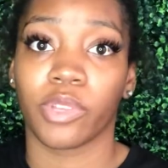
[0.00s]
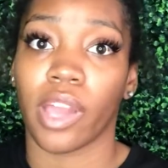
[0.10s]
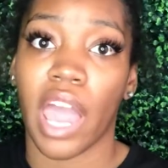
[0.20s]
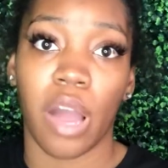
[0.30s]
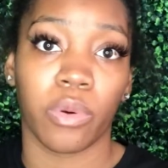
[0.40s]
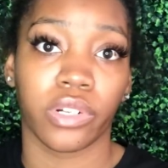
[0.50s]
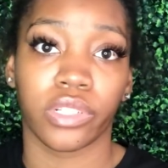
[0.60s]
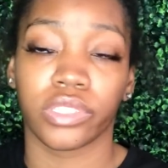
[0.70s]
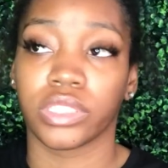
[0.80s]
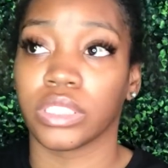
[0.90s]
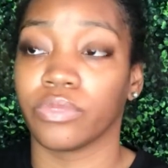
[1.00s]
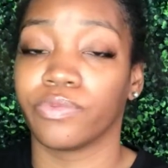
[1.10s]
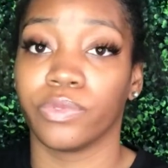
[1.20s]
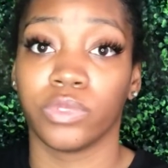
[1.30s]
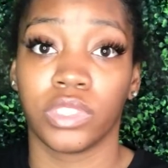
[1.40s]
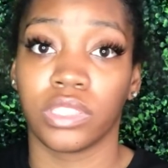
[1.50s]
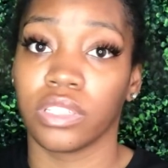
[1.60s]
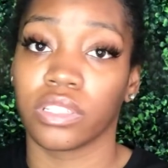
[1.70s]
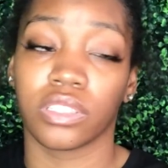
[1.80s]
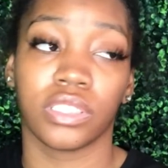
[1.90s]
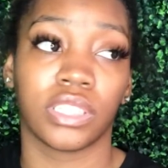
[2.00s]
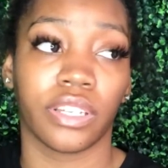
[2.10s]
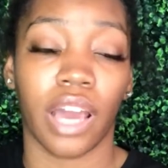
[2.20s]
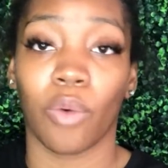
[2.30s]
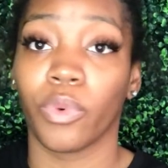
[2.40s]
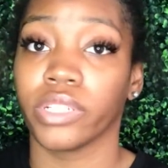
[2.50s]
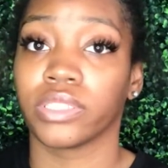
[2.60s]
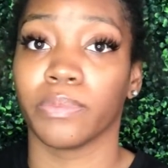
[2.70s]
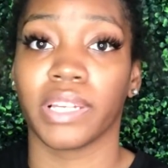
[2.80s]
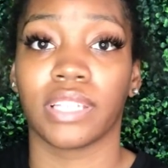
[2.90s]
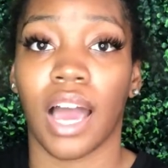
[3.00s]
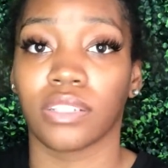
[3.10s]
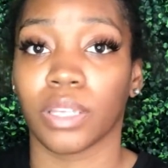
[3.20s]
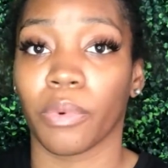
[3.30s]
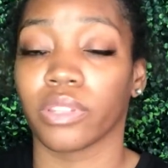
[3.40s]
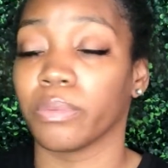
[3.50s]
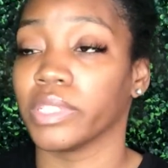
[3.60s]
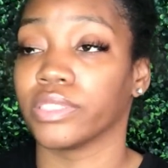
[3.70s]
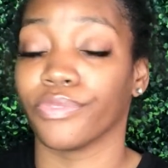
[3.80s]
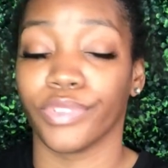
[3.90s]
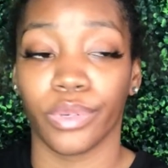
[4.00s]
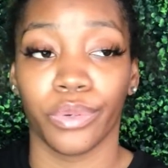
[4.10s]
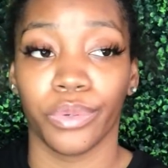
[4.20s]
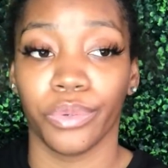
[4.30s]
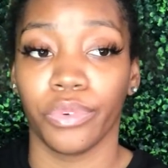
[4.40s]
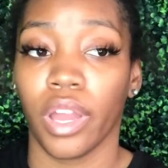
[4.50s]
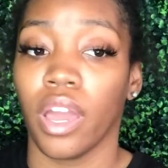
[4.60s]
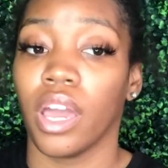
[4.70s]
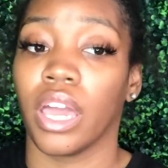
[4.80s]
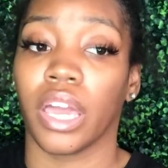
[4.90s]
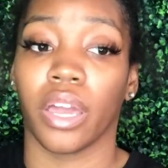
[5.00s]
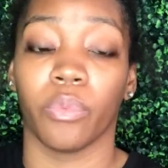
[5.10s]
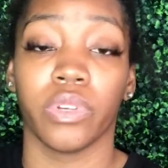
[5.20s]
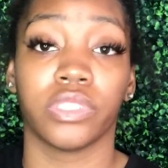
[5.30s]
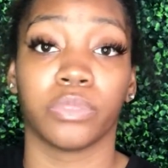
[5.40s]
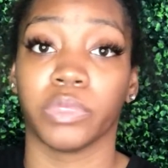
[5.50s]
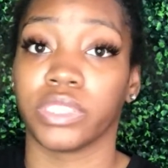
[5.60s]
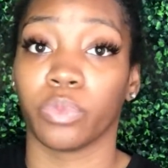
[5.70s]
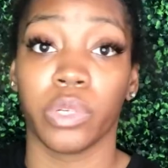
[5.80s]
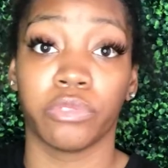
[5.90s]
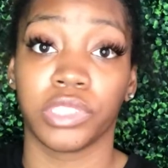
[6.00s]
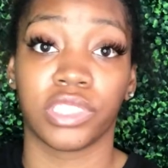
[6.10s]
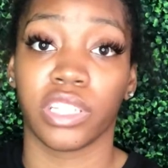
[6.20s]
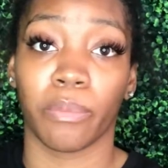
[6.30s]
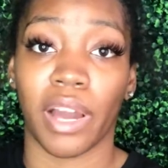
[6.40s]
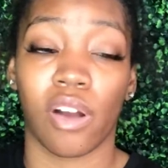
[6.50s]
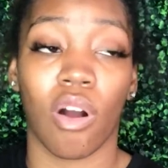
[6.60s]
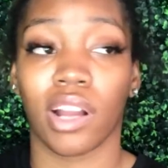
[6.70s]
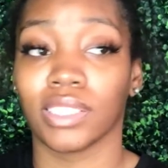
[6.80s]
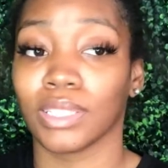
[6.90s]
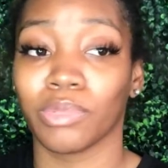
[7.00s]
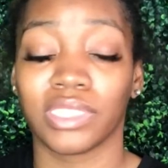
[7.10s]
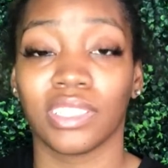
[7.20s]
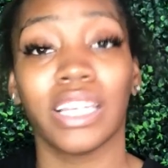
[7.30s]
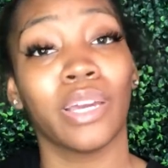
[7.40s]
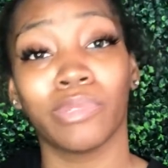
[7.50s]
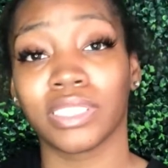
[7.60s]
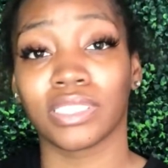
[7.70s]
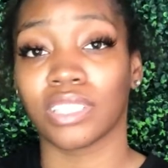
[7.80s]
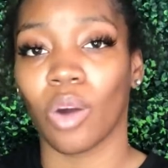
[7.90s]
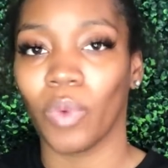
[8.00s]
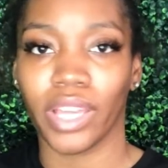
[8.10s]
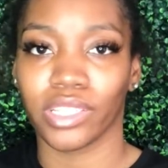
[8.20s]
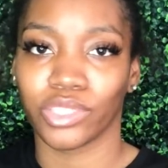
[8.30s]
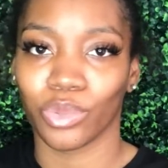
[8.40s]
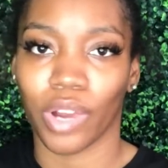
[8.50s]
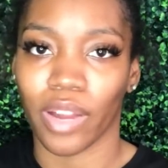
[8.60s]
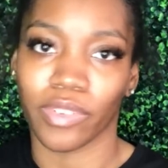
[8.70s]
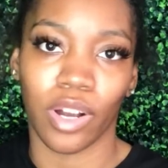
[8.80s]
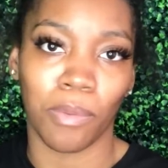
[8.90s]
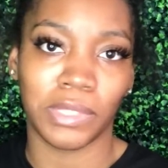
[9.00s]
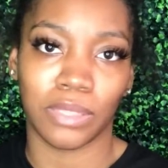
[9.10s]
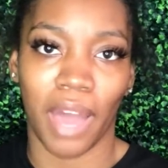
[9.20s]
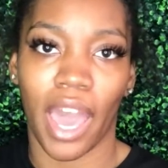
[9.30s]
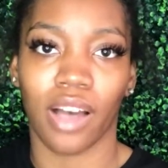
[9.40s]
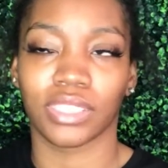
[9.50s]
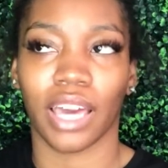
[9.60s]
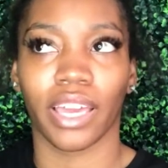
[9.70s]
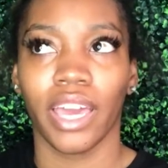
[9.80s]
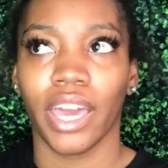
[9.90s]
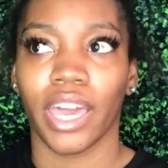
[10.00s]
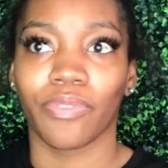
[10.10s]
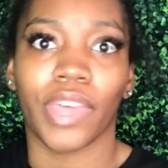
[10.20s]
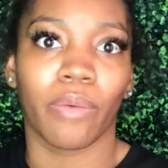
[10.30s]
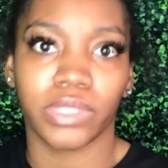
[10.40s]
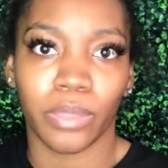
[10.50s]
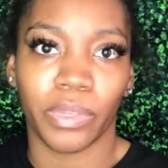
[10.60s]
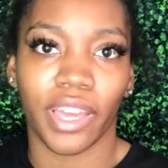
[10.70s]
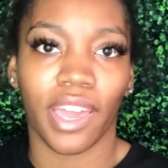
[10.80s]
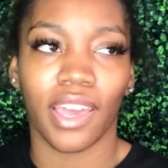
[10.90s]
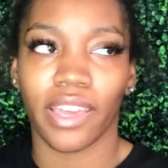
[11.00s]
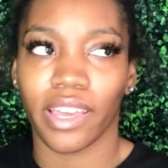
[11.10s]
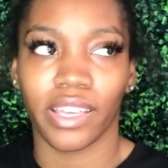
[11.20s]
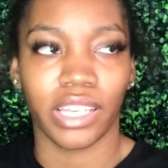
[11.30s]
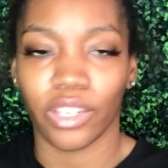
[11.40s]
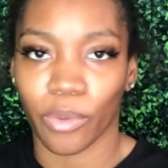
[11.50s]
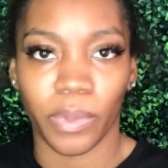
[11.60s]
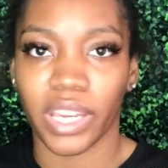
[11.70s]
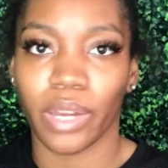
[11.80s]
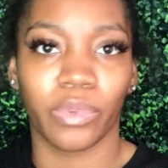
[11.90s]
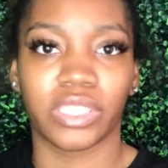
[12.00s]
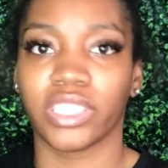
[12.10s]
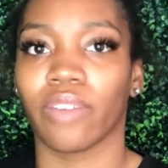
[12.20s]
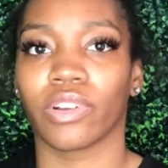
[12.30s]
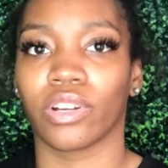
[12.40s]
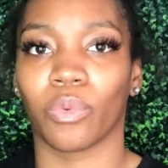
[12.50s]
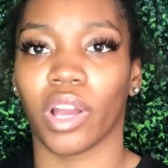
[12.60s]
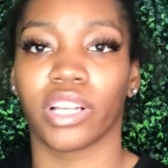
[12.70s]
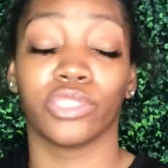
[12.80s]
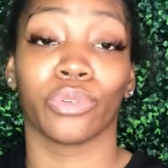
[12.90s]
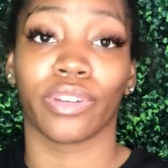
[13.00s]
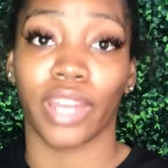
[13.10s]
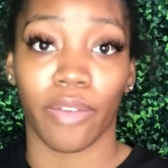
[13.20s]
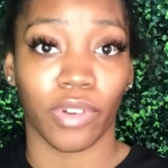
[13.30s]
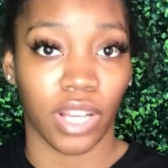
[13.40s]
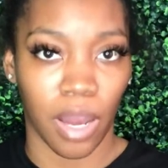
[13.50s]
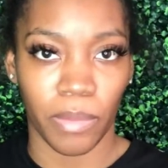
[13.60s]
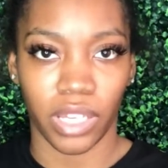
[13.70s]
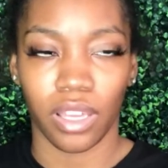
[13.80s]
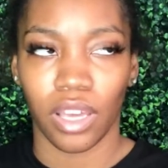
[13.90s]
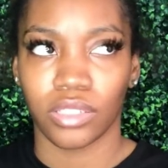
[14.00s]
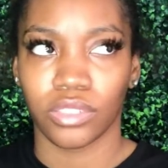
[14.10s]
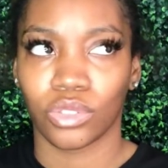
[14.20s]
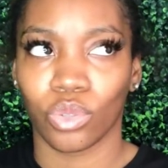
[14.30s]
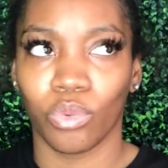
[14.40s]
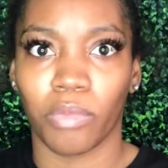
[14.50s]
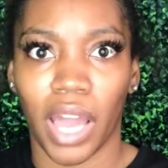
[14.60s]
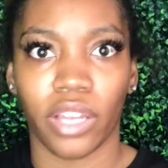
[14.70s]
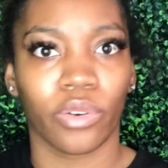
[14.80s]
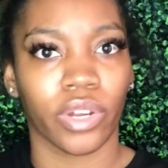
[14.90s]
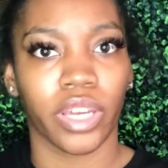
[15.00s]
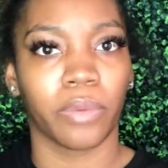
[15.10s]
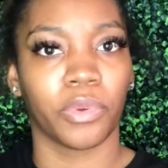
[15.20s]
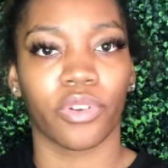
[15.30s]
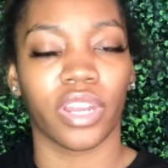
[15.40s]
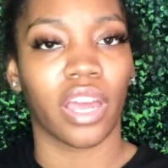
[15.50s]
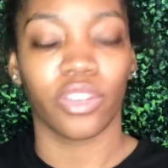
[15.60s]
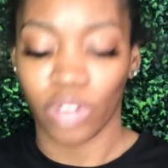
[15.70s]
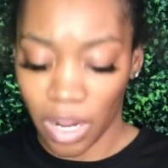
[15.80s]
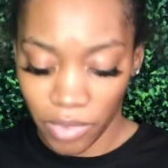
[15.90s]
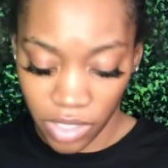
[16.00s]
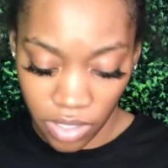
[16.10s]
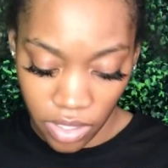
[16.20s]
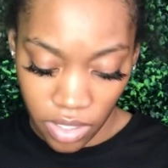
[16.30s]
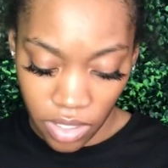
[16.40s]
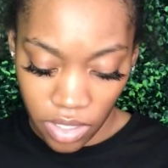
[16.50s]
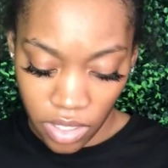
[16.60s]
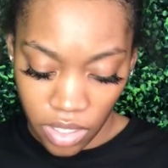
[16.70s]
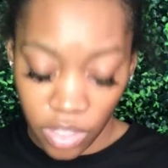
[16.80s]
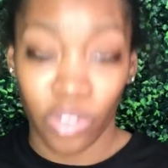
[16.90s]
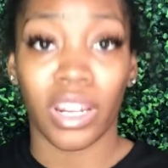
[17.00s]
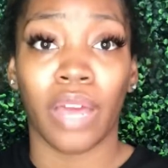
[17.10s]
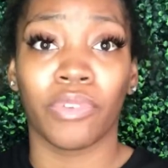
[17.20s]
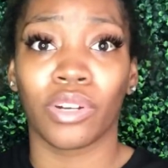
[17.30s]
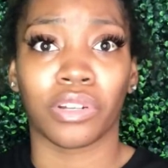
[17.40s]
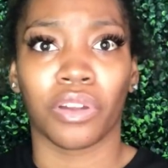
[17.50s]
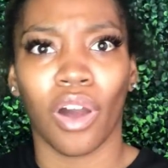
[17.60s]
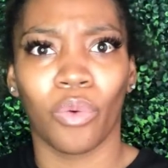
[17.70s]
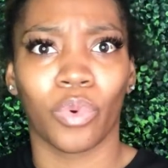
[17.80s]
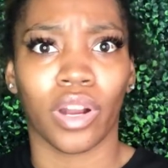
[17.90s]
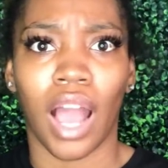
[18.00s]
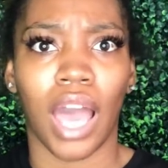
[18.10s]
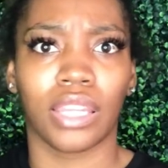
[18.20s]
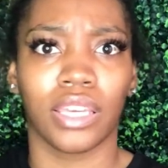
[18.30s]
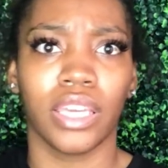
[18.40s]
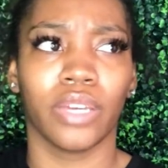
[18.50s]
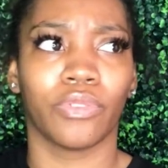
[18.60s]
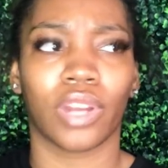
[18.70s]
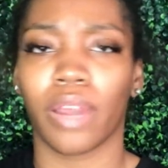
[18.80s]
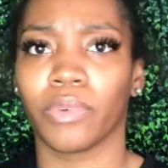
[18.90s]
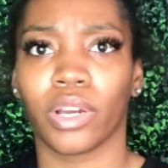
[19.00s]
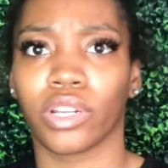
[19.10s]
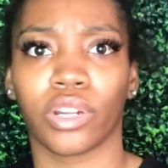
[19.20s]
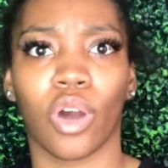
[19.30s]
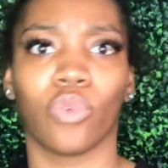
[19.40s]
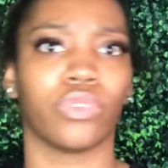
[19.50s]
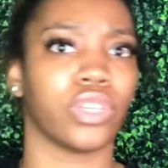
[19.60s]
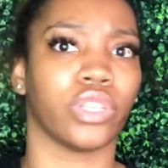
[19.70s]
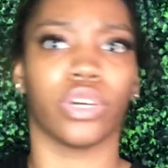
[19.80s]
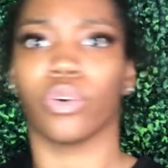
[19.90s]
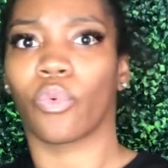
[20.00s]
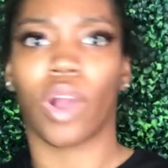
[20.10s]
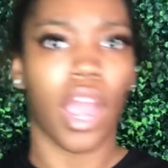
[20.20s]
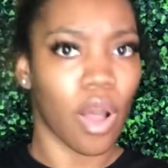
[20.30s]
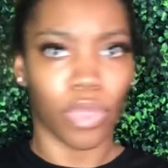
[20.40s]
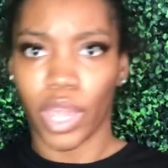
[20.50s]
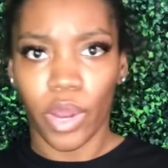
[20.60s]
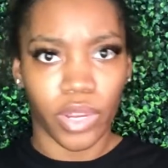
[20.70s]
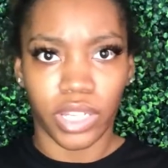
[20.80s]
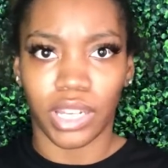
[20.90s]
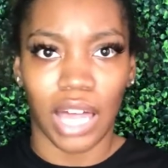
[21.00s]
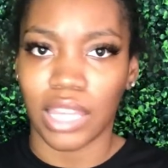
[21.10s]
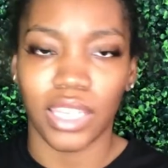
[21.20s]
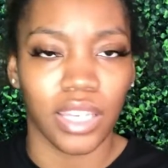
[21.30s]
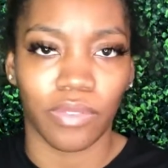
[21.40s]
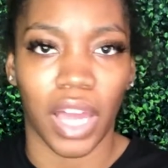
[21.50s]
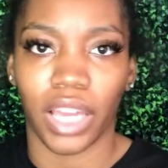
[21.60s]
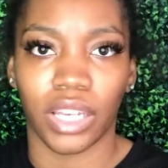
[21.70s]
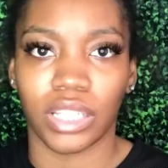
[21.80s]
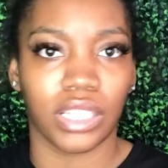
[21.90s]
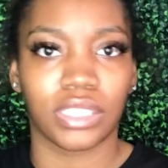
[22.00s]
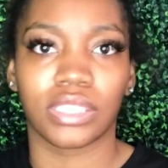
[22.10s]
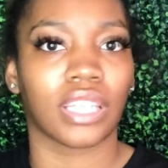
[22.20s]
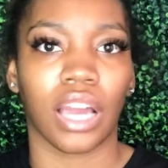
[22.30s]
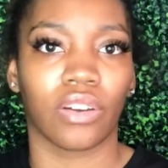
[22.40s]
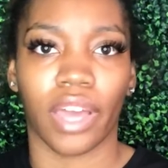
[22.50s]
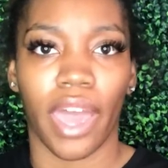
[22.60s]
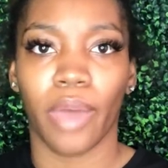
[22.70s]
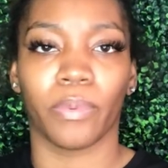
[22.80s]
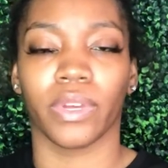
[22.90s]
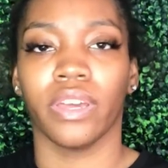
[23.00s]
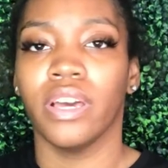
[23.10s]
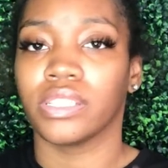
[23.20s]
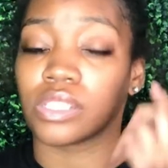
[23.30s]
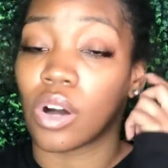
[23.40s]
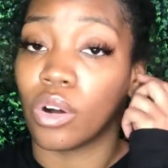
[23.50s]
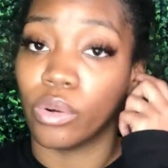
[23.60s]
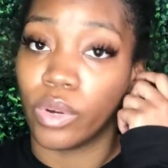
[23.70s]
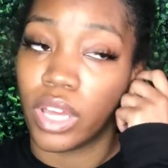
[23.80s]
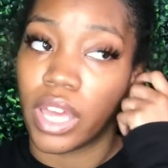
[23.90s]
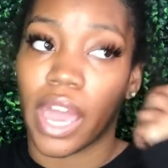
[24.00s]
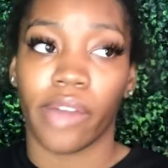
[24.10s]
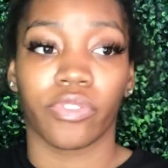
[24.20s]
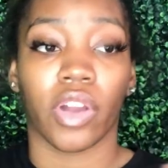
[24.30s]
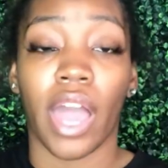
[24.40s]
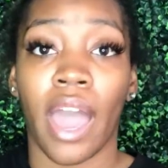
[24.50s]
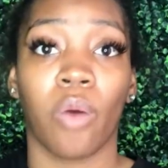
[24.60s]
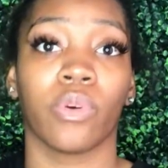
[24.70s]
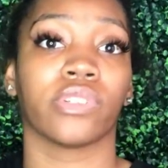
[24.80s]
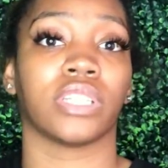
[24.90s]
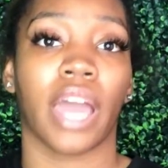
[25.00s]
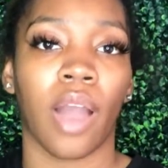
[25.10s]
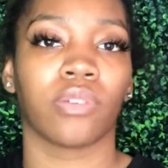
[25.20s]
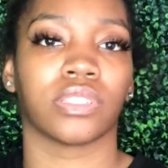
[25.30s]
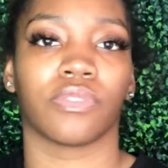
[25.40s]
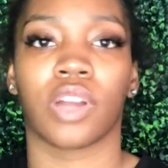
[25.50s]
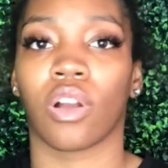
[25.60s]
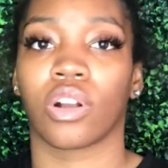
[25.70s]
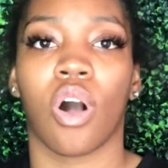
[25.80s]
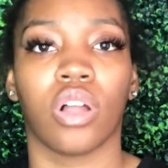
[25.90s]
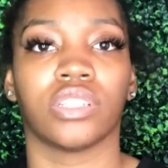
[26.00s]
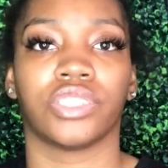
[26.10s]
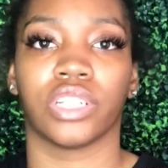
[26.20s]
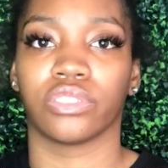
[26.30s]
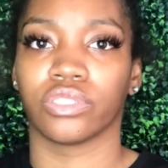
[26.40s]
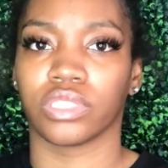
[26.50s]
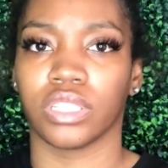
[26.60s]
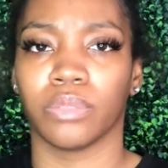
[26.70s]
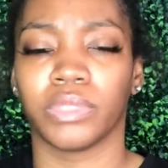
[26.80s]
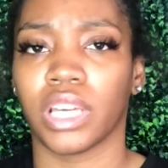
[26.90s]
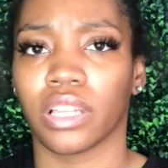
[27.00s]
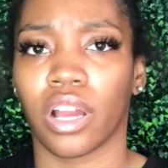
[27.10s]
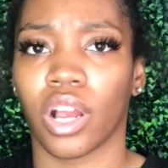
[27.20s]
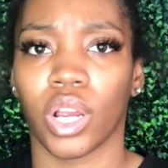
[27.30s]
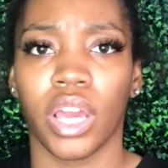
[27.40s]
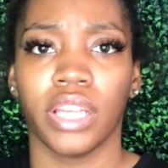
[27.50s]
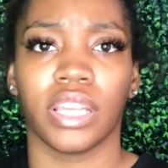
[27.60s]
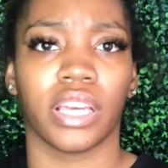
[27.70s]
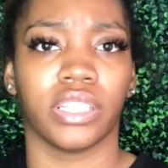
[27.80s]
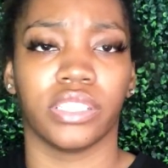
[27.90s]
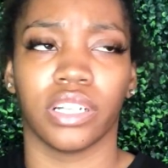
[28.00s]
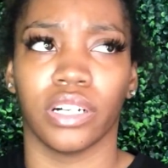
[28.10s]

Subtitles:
hours of literally sitting there, I went to McDonald's. I bought the bitch some food, and we was just sitting in my car, because it was just no way that you were ever coming to my house. Like, if that was the plan, your plan was never gonna work, because you're never coming to my crib. You're not even gonna know where I live. You're not even gonna know around the area that I live. Like, this is not gonna happen. So after hours and hours of her calling the shelters and them telling her that